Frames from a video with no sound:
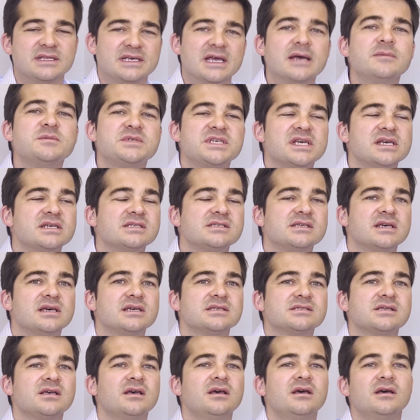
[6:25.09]
MTA
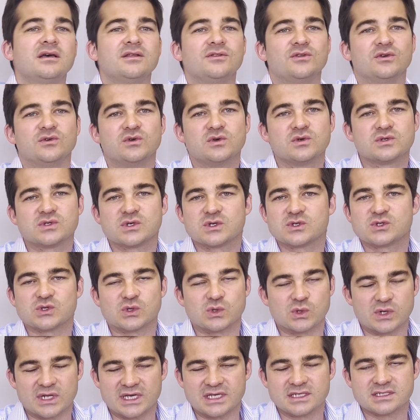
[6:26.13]
says, the user
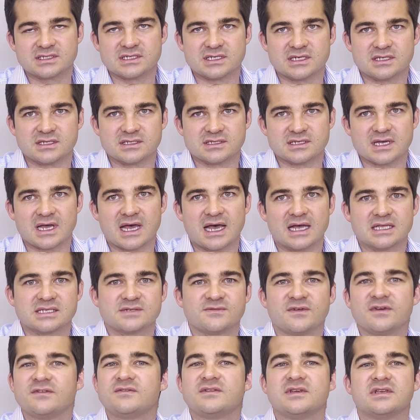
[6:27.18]
saw LinkedIn ads
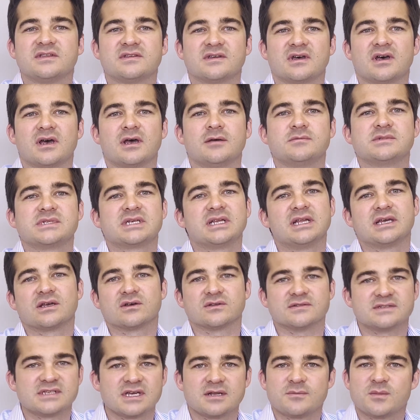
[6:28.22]
50 times, click
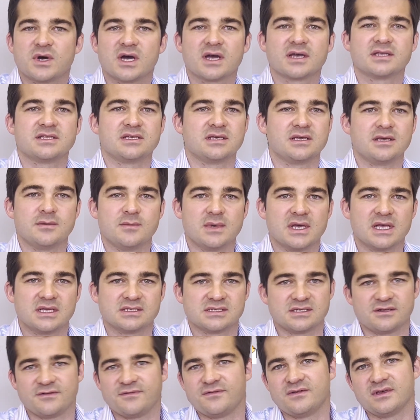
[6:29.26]
on 10 marketing emails
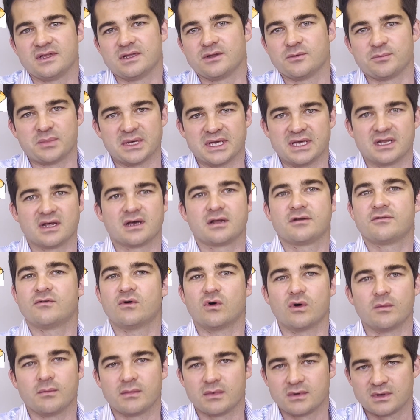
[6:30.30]
and fill a paid ad
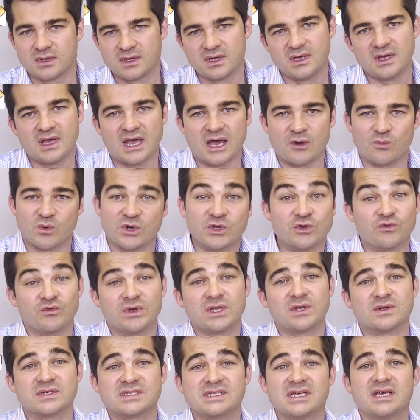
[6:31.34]
form. And when you
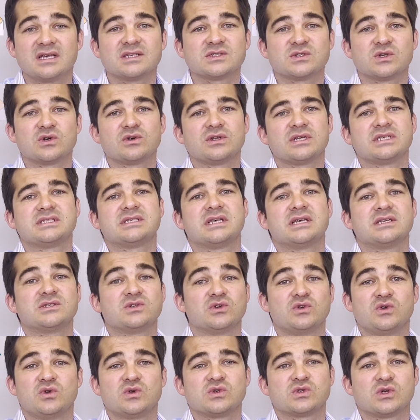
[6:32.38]
read the sales note, it says
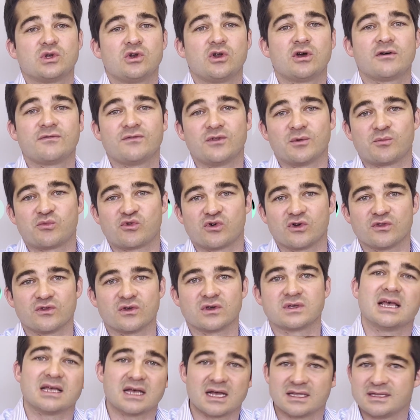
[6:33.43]
the user loved the
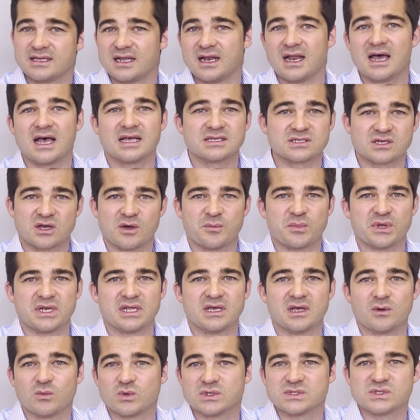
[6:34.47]
product at the last company
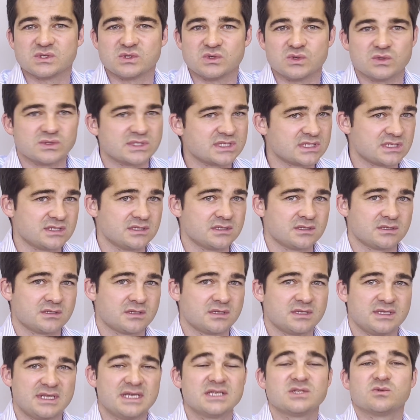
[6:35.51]
and wants to use it in
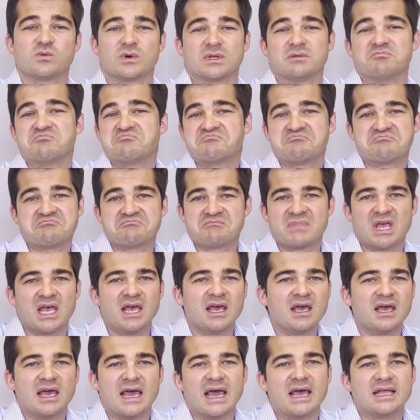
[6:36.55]
this one.
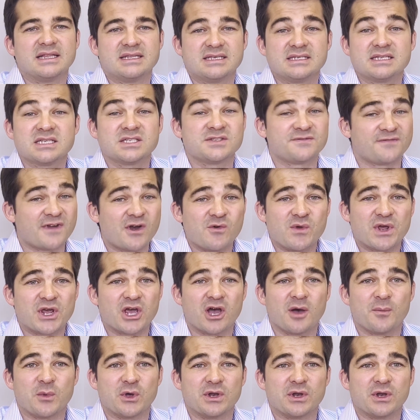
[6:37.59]
This is very common.